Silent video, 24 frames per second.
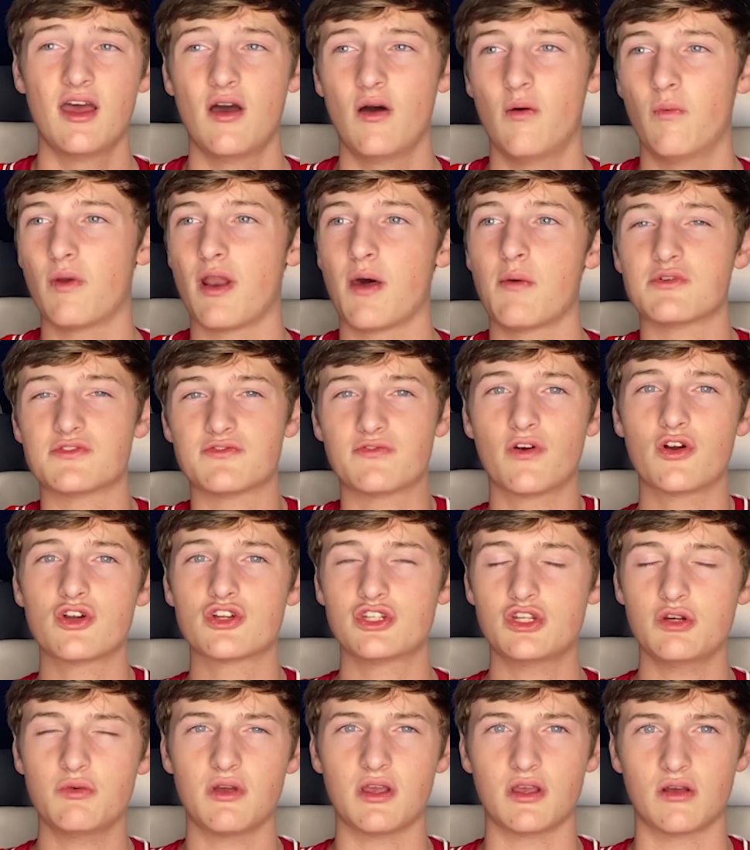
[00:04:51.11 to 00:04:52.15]
When I was first
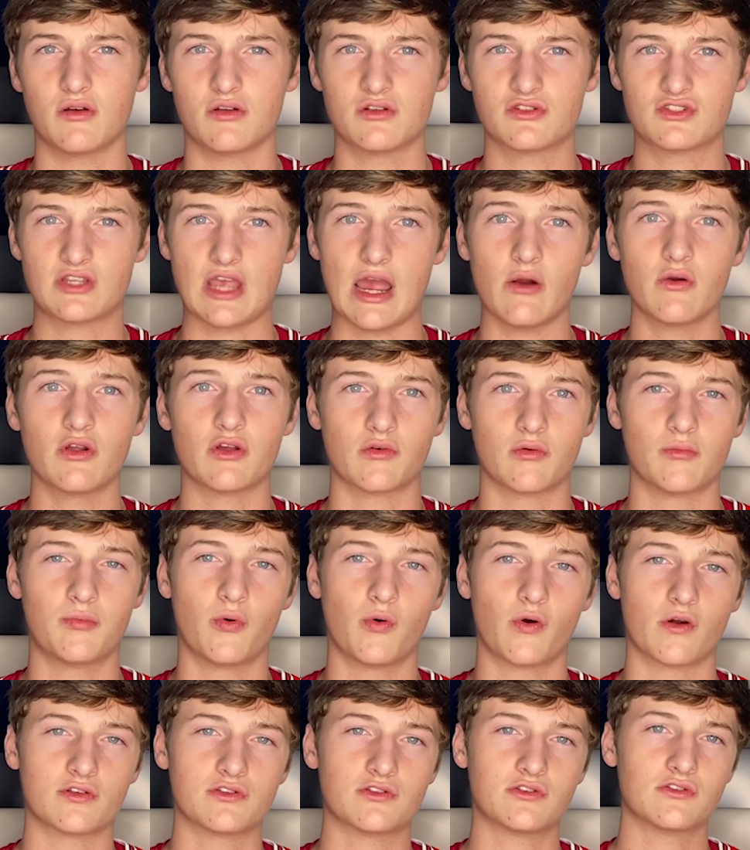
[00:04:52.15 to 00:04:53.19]
doing scouting
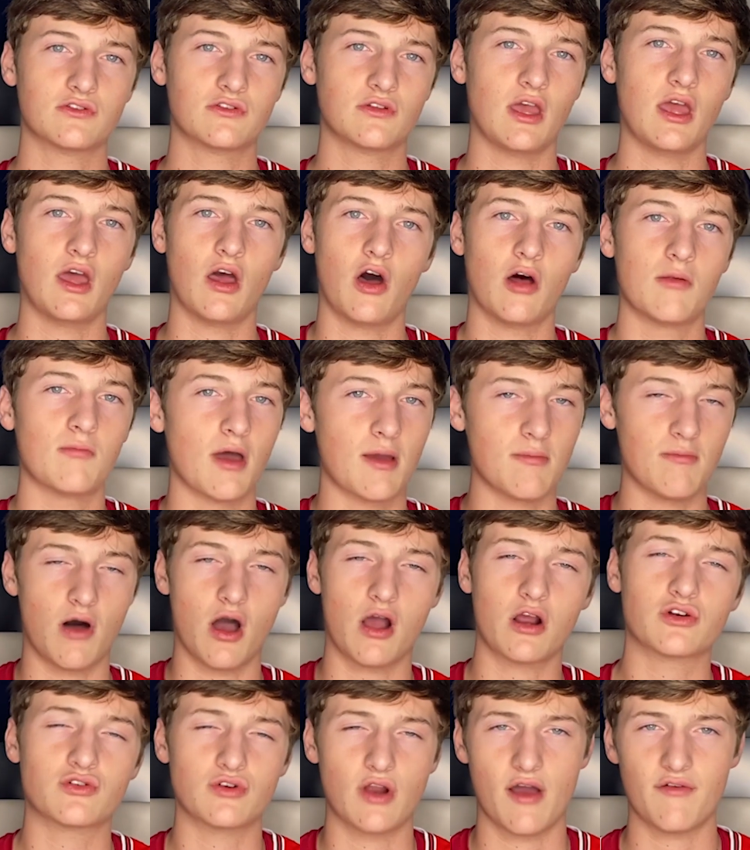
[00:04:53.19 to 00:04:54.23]
reports on my
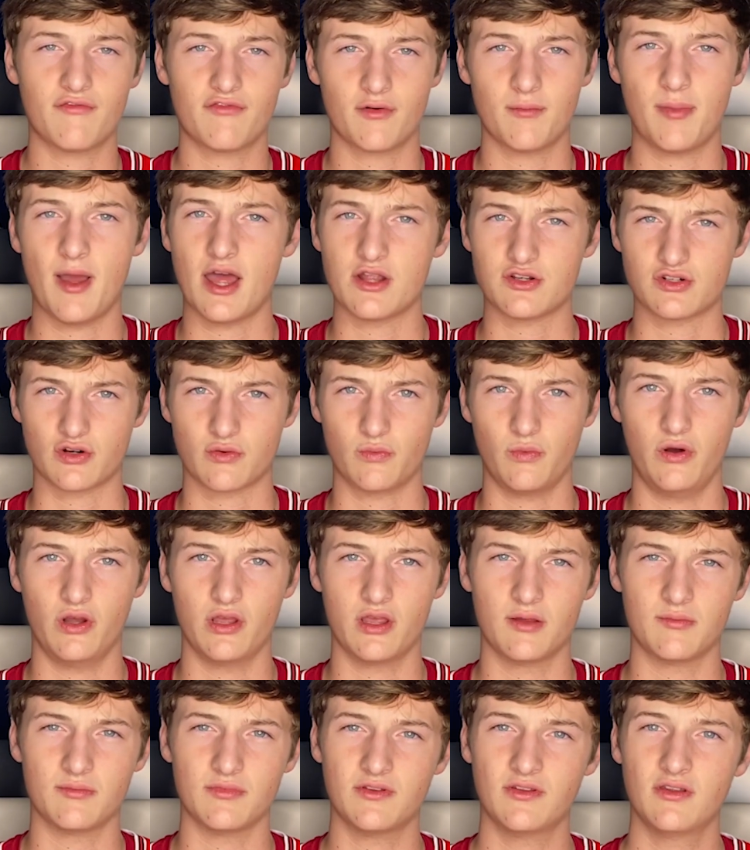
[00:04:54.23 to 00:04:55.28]
mock draft for Patrick
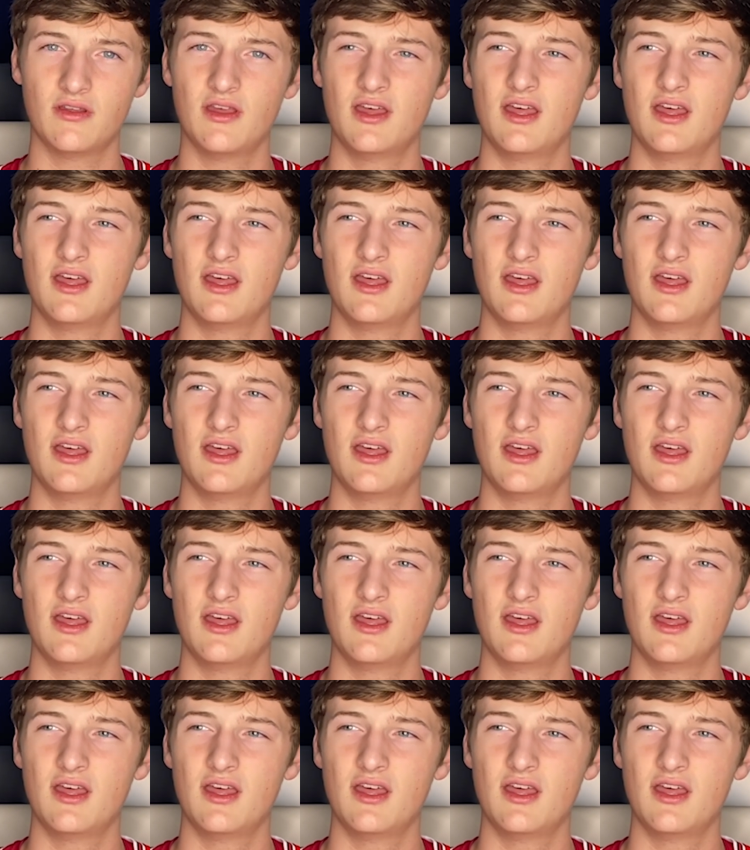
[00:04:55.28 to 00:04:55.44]
Williams,